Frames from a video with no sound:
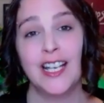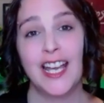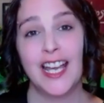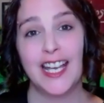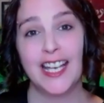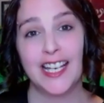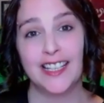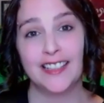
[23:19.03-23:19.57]

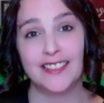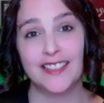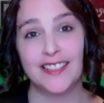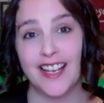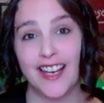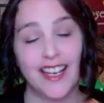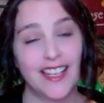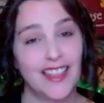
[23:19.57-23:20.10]
And
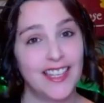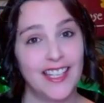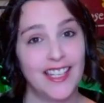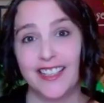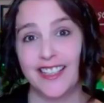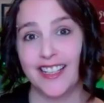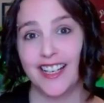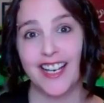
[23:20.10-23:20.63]
I
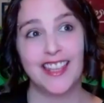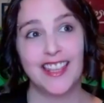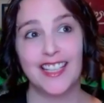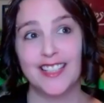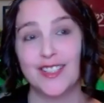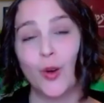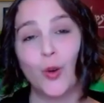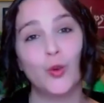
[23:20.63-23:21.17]
think I think
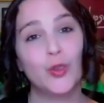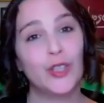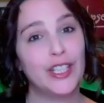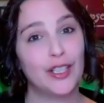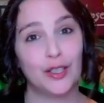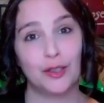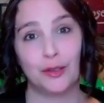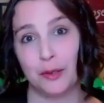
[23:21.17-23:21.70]
it's only
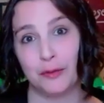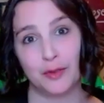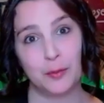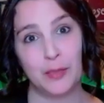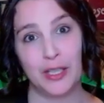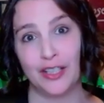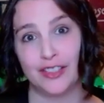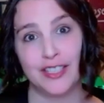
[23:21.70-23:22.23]
going to grow
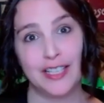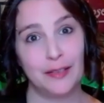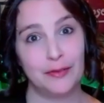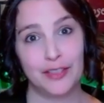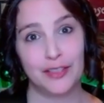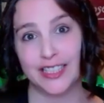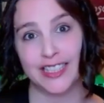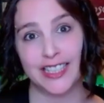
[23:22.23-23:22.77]
from here,
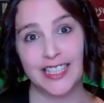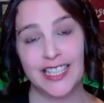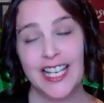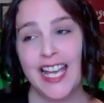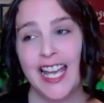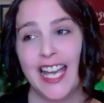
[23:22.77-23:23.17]
definitely.